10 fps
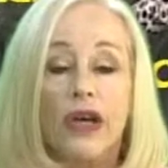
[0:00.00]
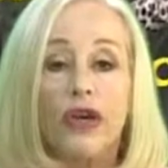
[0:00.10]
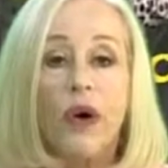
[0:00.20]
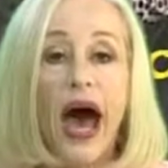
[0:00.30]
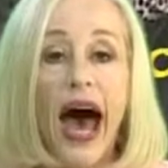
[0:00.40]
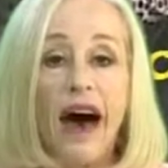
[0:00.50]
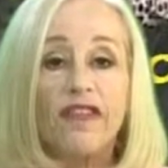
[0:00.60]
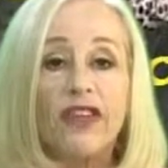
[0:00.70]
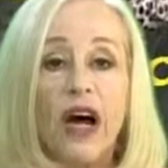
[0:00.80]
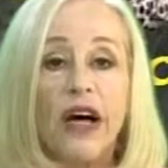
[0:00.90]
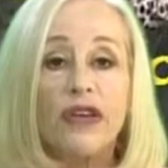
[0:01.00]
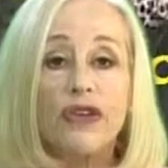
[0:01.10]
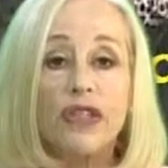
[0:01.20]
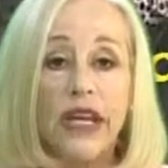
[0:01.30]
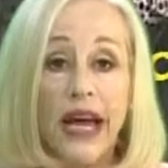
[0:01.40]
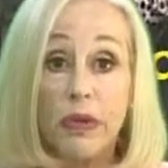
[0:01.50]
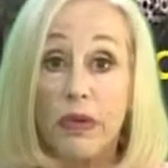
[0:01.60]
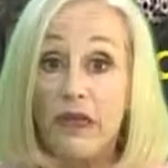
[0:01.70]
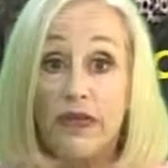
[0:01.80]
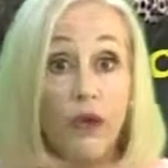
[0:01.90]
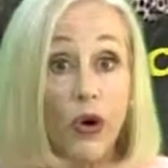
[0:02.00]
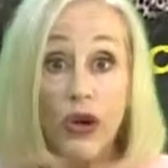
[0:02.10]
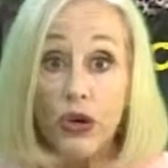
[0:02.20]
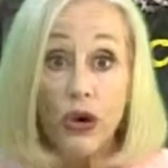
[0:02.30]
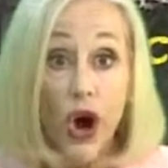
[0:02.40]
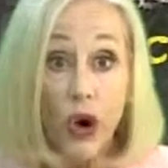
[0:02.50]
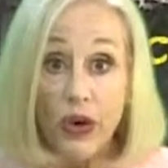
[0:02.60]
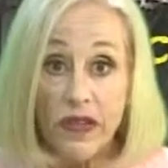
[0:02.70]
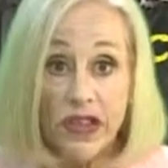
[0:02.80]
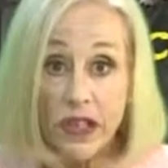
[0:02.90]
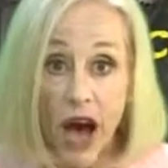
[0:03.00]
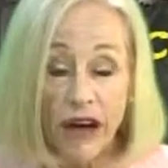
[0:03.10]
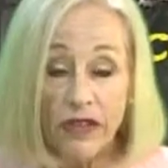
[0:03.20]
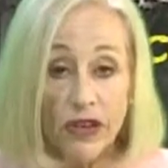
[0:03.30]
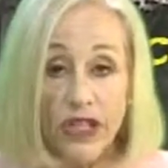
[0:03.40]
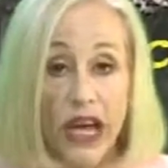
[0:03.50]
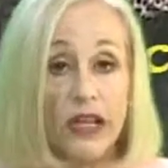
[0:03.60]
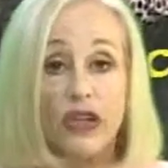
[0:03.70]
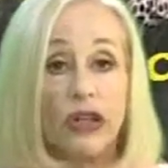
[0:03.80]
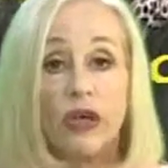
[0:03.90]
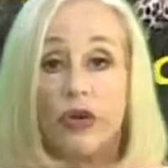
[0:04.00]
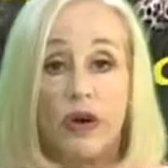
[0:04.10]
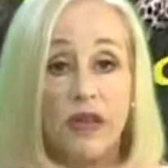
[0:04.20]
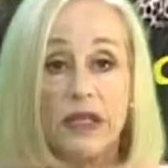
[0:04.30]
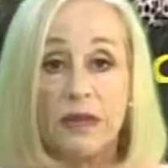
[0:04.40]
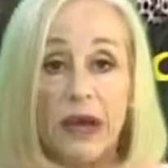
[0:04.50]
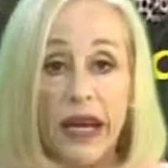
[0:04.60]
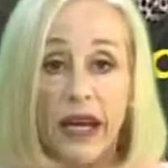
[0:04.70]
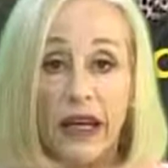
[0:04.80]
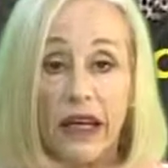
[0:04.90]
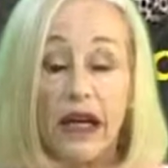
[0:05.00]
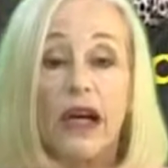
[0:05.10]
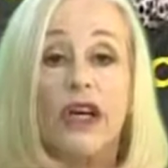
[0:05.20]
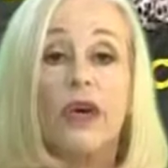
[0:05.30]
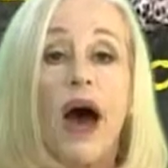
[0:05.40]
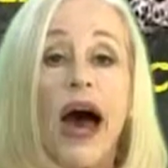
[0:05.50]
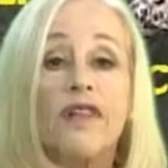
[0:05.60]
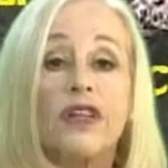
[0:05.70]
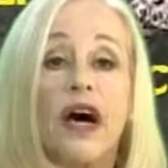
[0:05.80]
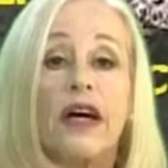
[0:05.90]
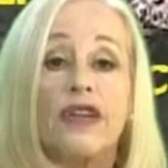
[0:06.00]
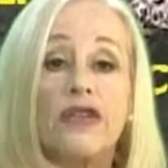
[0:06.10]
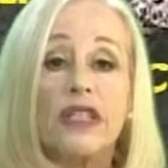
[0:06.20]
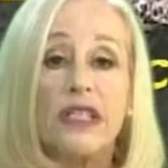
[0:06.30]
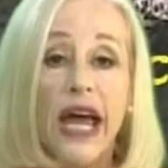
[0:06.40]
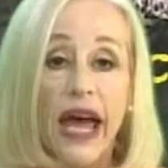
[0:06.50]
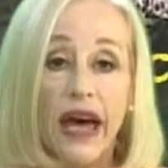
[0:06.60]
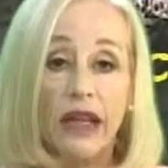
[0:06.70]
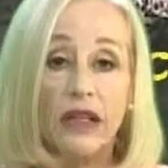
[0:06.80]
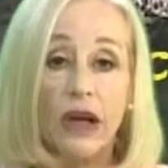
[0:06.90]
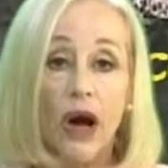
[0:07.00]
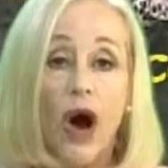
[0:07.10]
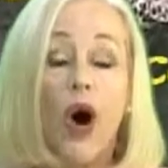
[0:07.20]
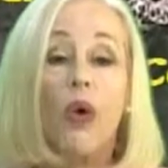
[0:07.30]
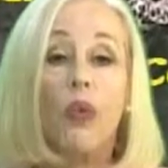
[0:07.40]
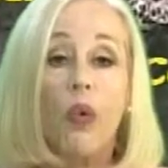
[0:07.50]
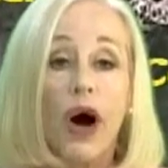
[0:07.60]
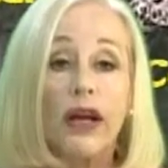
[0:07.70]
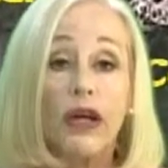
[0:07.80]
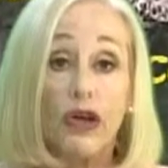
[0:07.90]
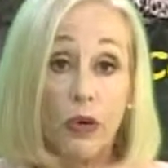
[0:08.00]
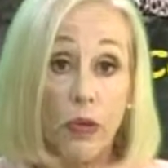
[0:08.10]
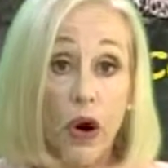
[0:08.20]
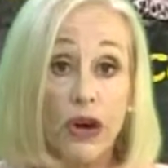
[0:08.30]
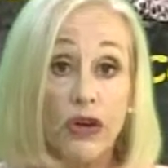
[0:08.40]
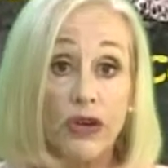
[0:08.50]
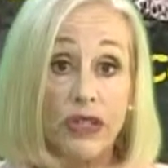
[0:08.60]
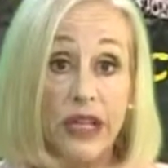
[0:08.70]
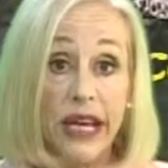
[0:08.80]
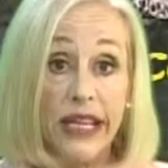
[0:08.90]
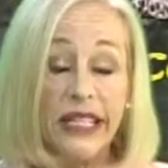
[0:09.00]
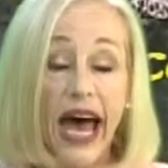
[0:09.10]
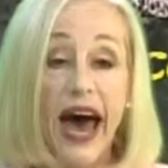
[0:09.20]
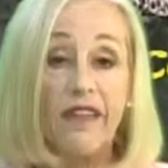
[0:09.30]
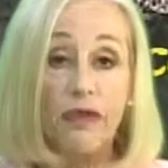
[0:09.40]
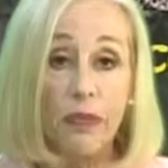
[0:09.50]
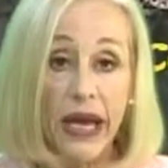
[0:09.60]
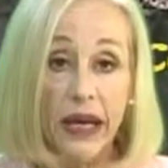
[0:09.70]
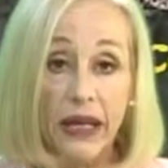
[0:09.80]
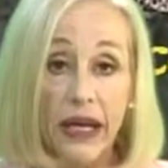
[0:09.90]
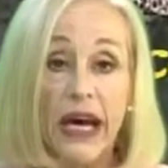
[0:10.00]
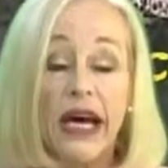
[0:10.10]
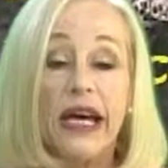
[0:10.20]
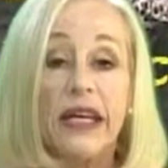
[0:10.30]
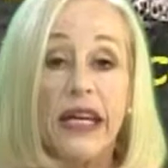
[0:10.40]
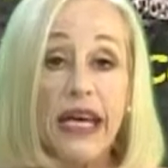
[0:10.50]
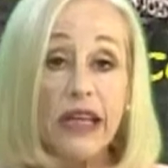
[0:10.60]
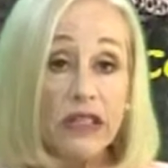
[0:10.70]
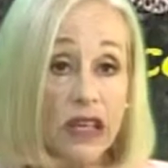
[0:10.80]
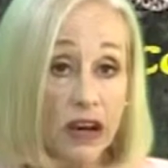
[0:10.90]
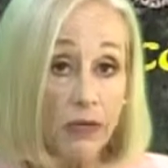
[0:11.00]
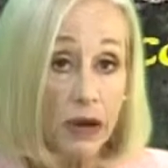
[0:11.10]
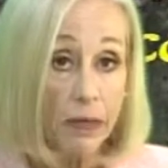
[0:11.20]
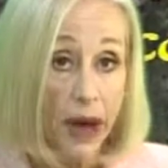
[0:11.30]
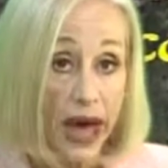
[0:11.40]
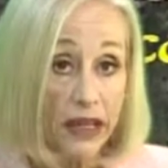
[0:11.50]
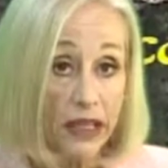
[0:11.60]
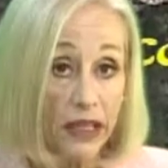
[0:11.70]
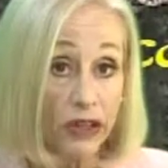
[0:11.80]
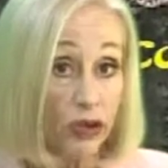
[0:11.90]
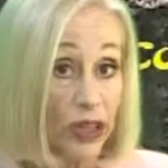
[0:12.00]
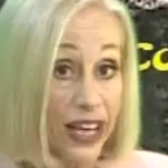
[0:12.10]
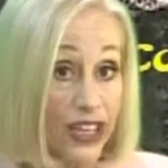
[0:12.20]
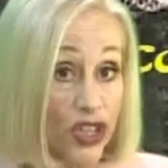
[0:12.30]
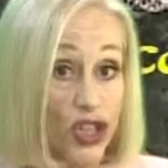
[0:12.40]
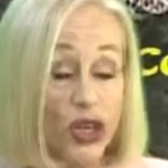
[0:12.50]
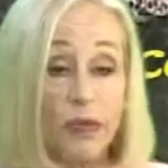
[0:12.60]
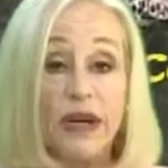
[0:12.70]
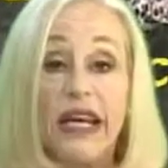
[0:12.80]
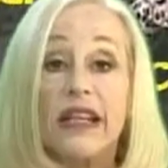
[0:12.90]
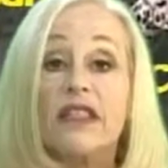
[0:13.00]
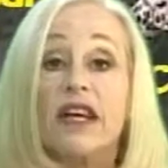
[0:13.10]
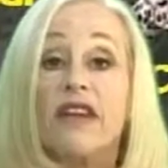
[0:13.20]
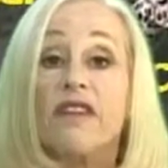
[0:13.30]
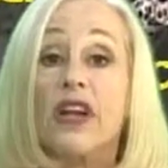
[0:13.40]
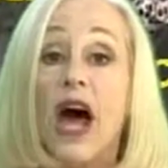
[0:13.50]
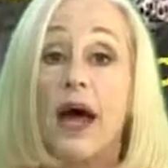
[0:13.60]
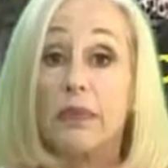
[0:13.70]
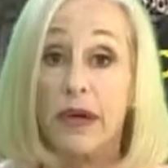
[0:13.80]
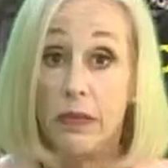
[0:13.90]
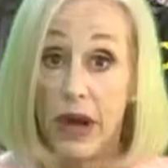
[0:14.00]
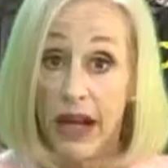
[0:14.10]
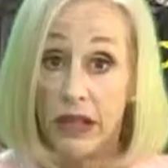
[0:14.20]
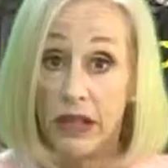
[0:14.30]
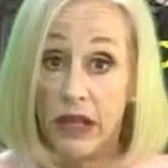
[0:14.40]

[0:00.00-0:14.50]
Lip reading: You have to understand before you go to this conversation or this meeting, you have to understand what your partner's needs have been. Needs that have been met in the relationship, needs that have not been met.